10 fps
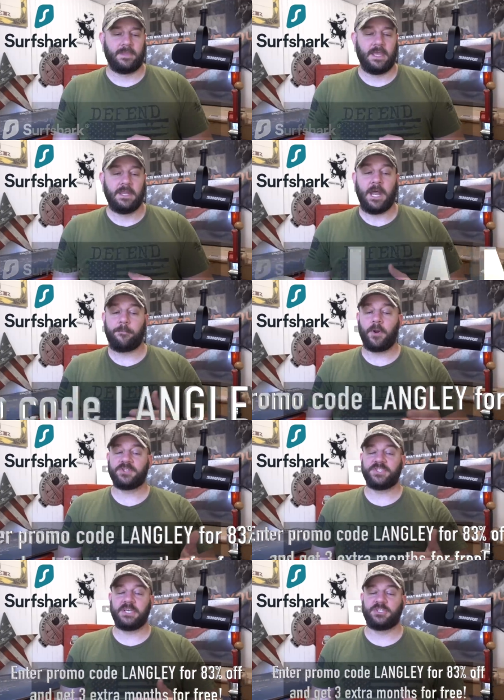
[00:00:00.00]
Now,
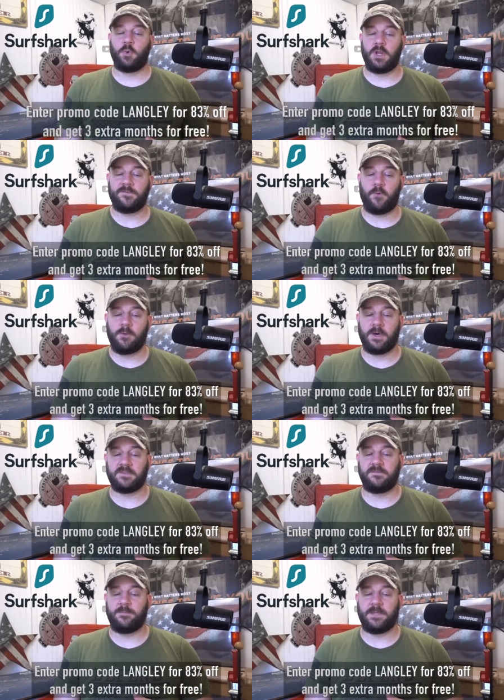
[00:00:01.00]
purchasing a 24
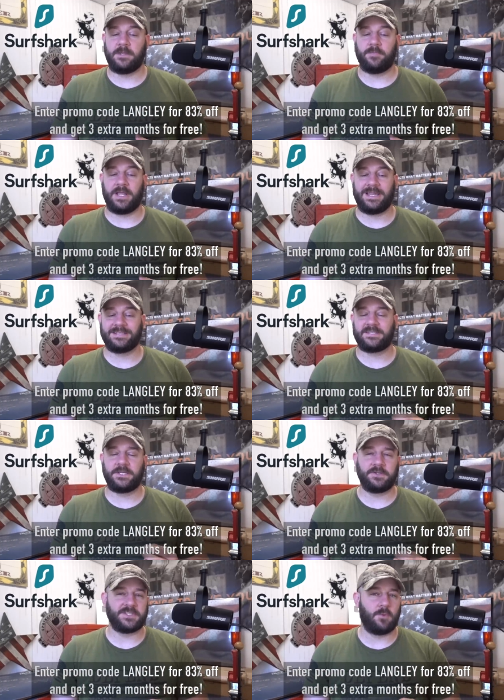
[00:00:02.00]
month VPN plan is
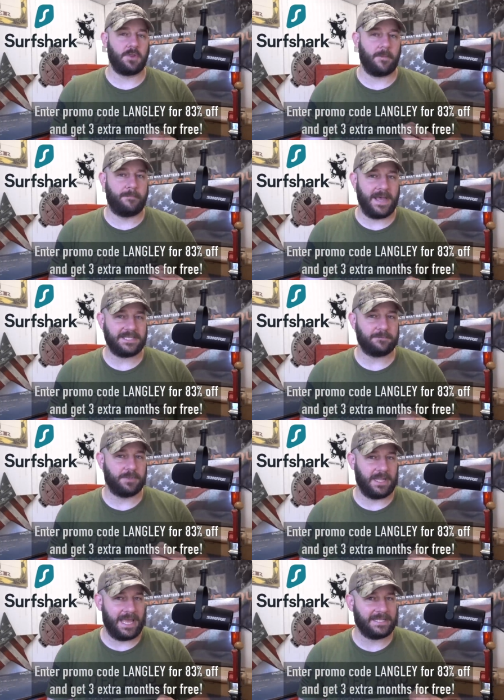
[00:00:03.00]
seriously one of the best
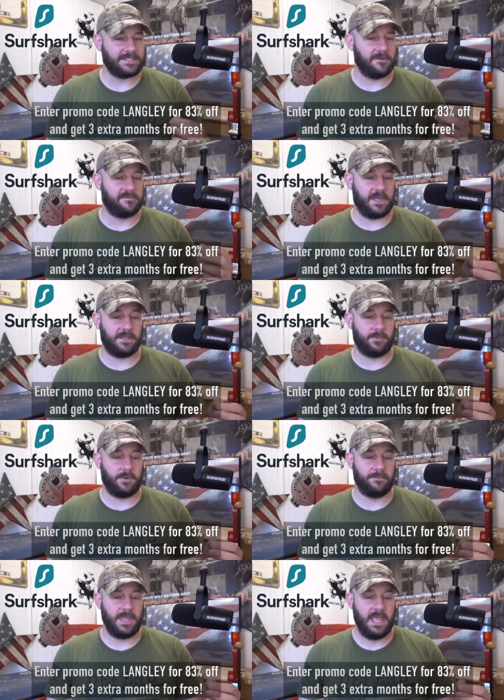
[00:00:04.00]
plans
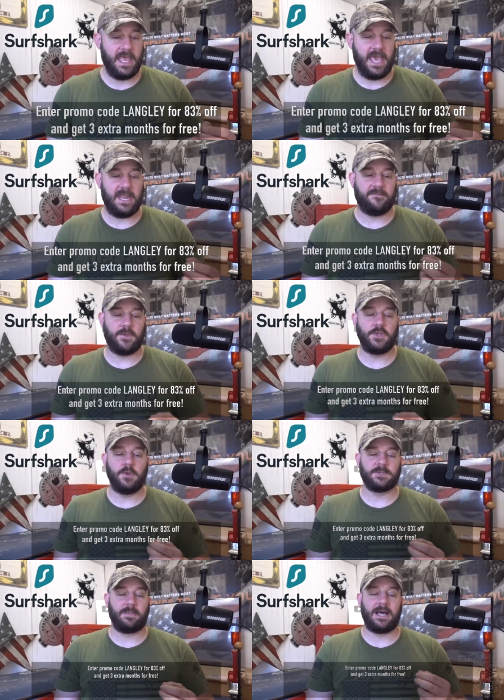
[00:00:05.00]
available. And if you
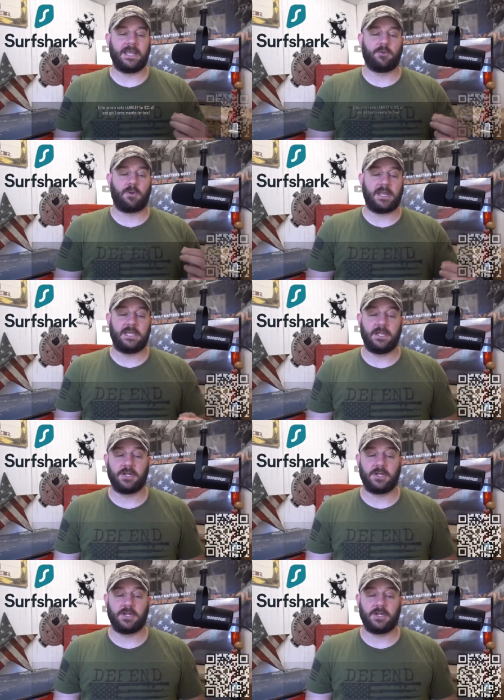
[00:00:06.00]
use my link right here,